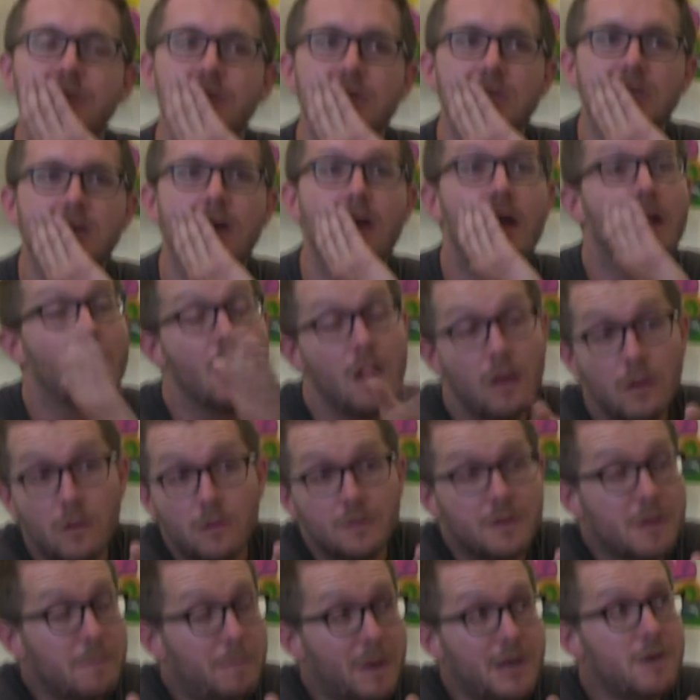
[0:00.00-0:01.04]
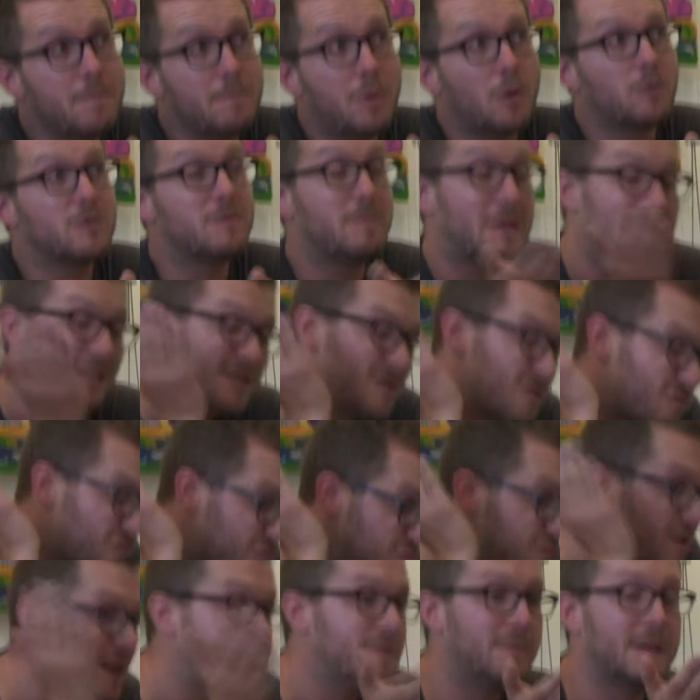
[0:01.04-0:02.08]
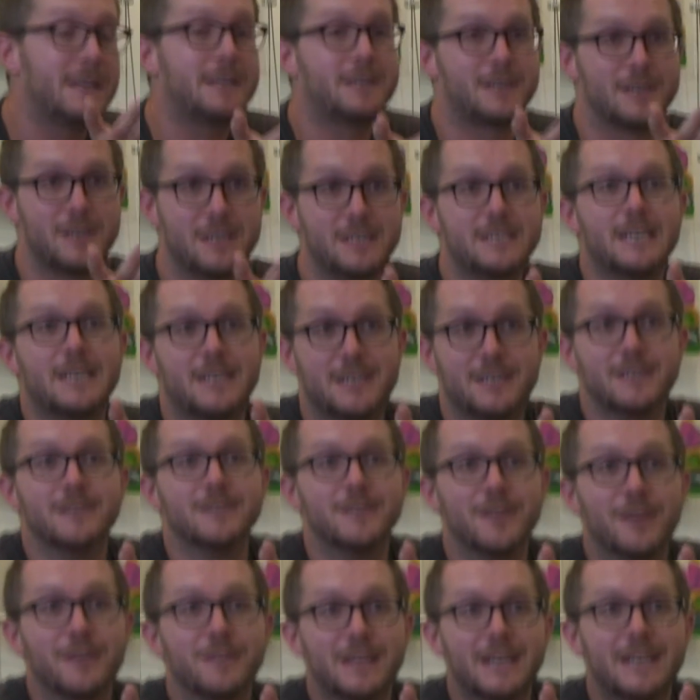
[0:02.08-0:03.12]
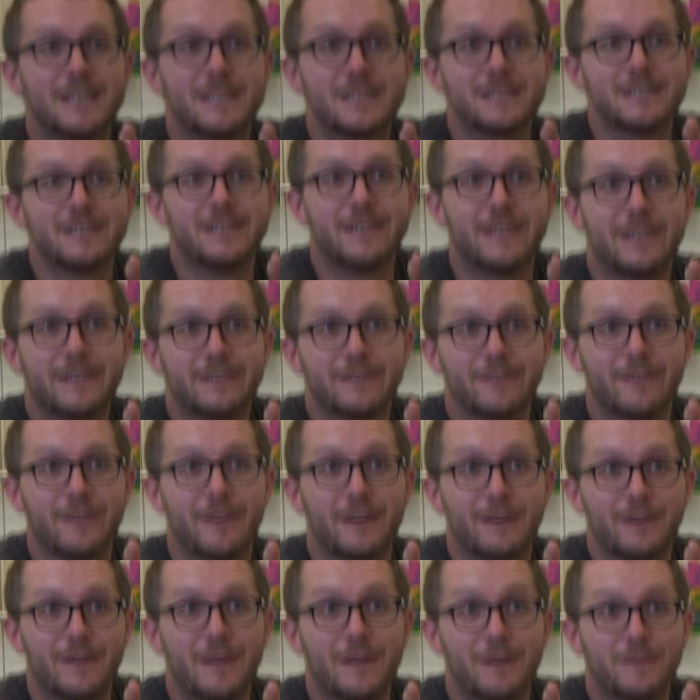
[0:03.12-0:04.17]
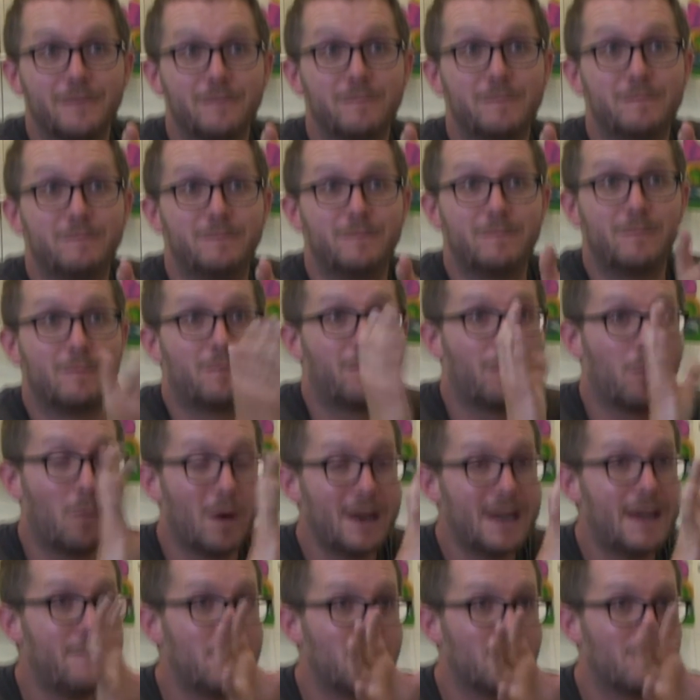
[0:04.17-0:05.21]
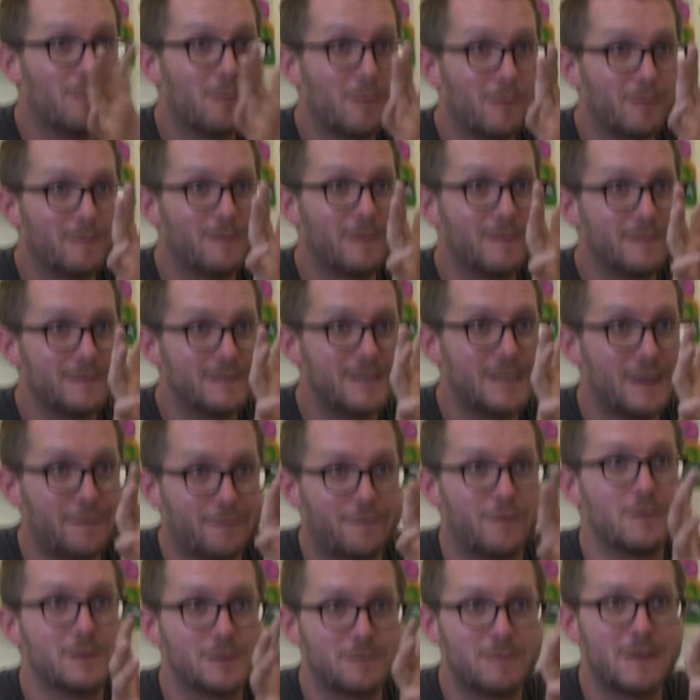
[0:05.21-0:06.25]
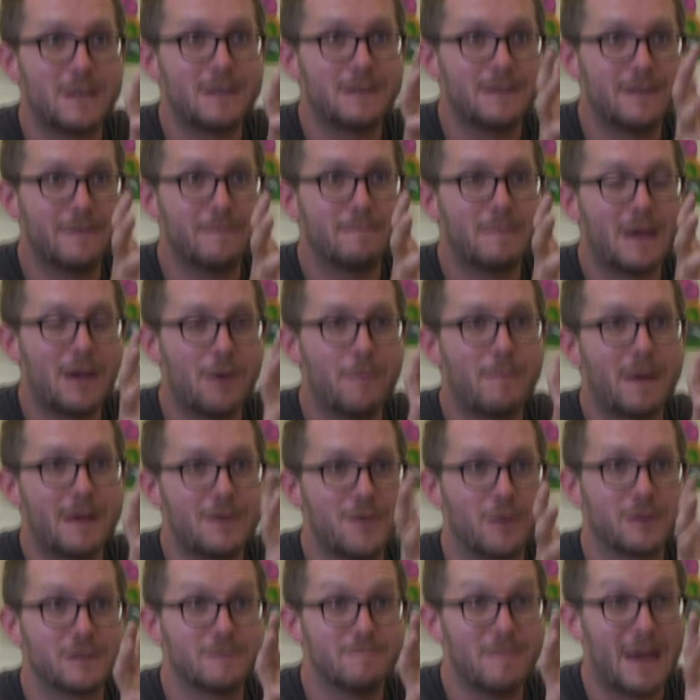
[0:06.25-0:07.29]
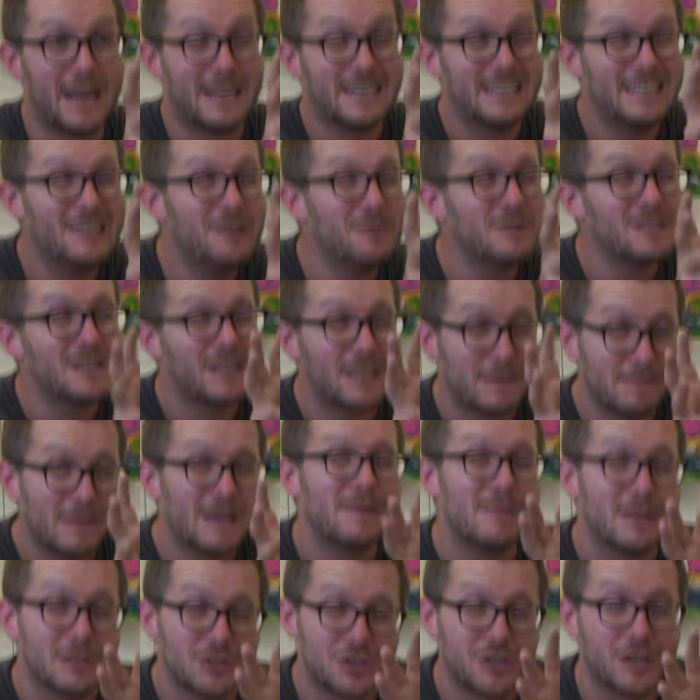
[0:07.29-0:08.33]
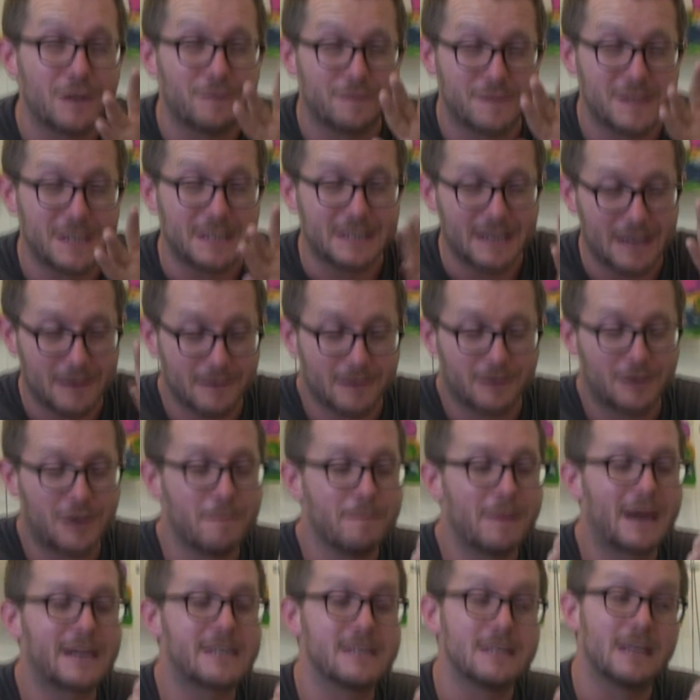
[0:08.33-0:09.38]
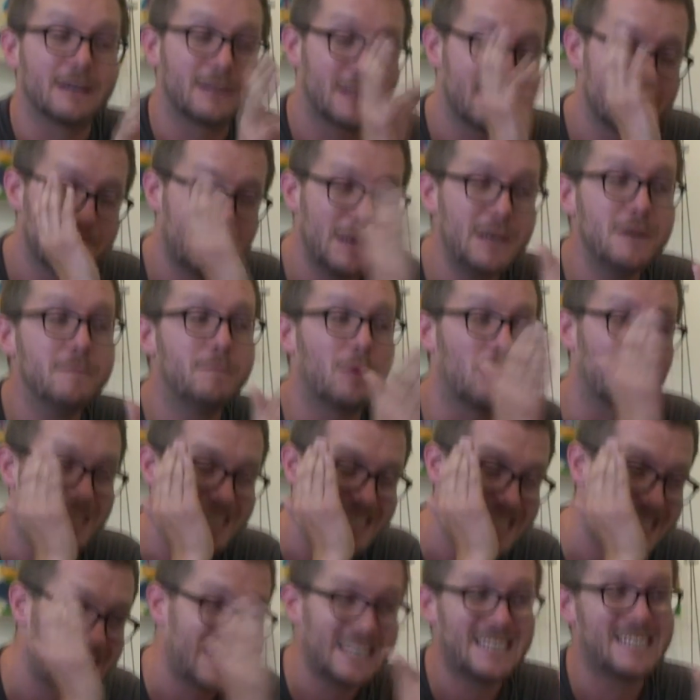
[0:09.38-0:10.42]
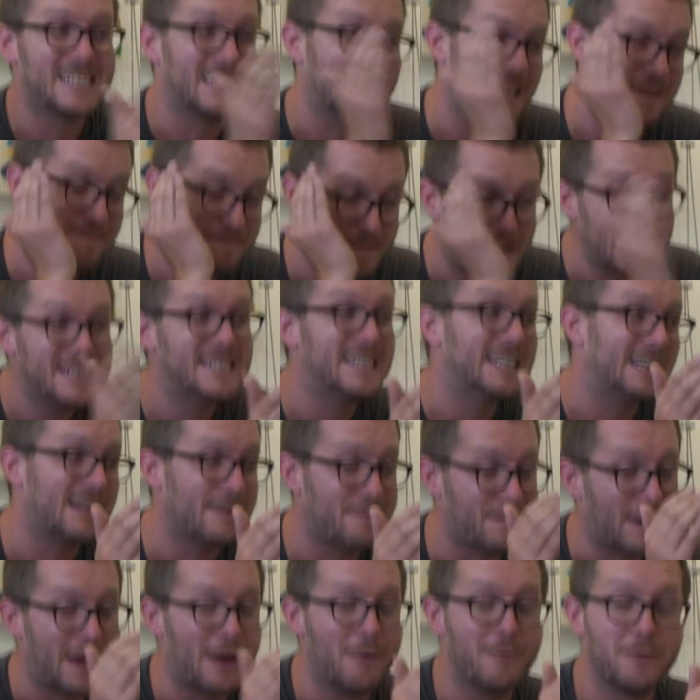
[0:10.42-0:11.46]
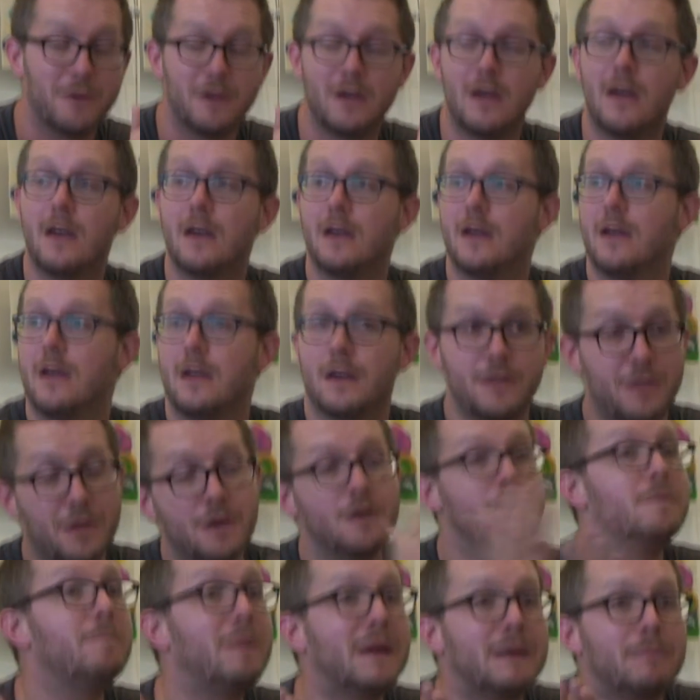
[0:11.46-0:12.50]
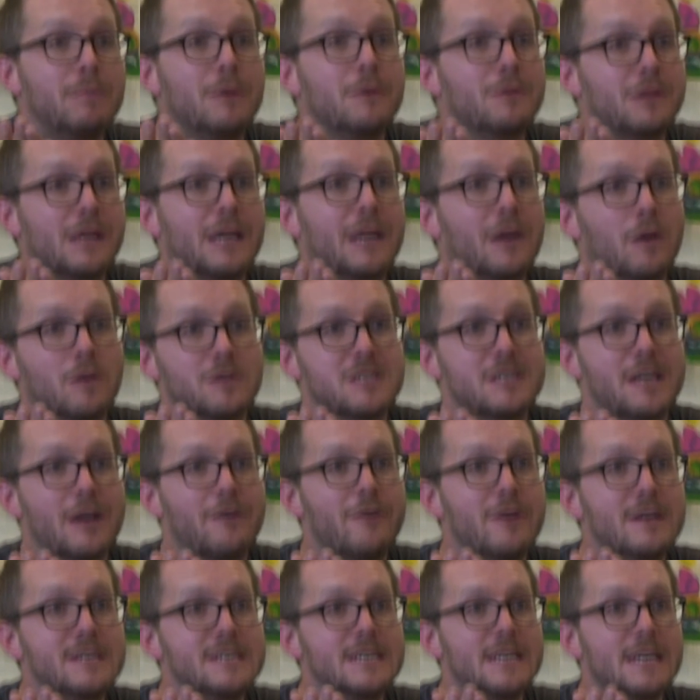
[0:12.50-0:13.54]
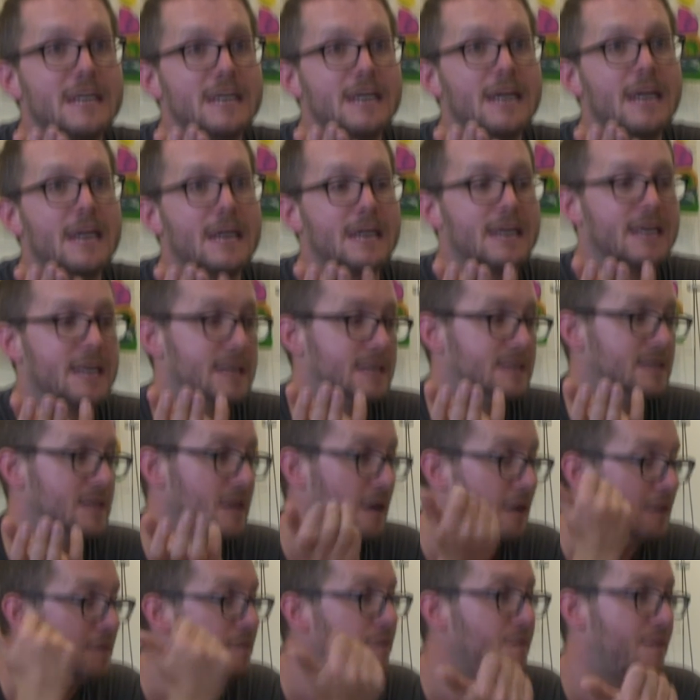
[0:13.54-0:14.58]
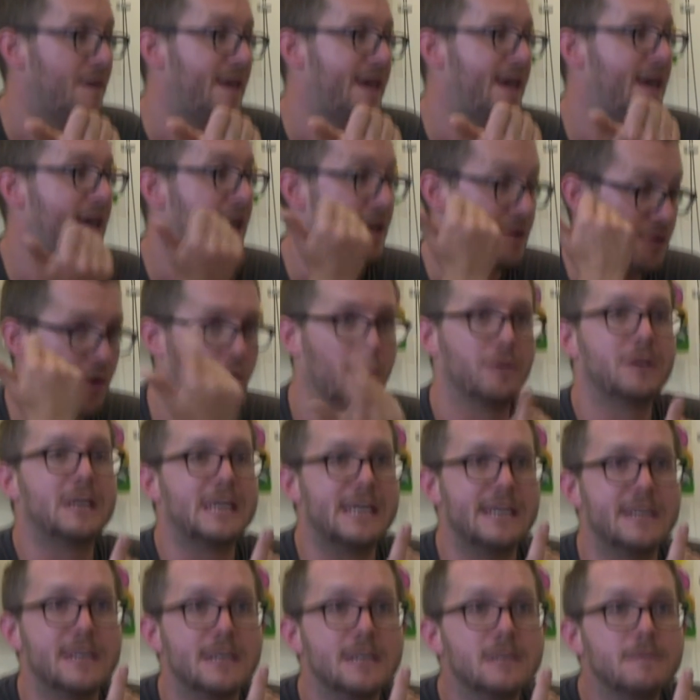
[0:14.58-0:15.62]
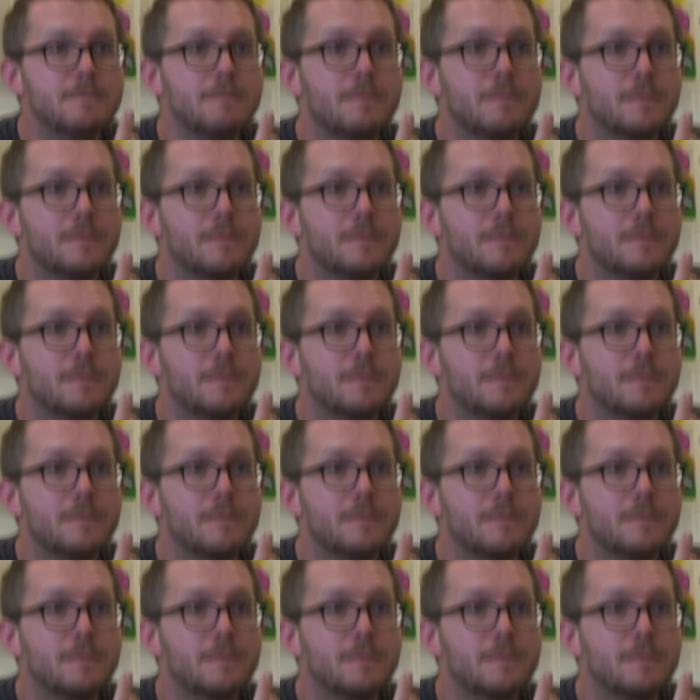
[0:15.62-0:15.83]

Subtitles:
just like, look, the opinion polls have been incredibly consistent on this. Right? For whatever difference we may or may not have made, it looks like maybe it's shifting now, and I'll come back to that. The opinion polls consistently basically have a third of people who think austerity is unfair and not needed.